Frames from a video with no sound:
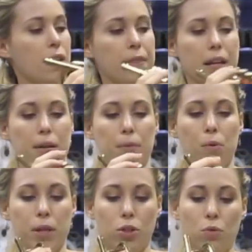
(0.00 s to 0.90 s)
Then I'm
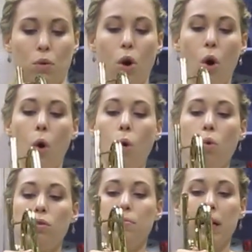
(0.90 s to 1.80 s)
going to
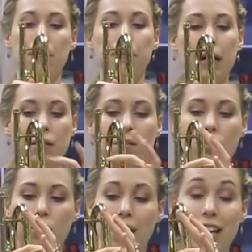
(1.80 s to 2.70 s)
hold my button
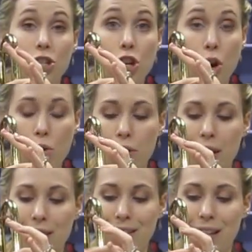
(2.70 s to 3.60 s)
so that I know
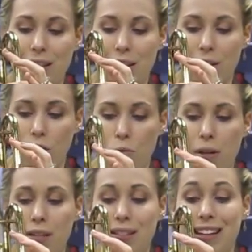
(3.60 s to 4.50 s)
the inside doesn't
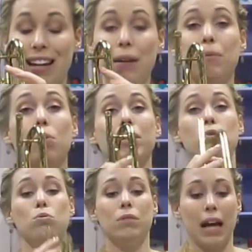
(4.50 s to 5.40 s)
twist, and I'm going
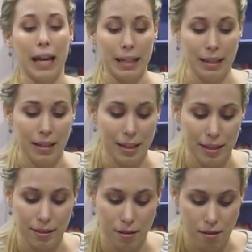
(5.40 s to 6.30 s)
to tighten
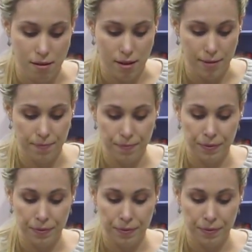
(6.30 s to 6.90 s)
this on.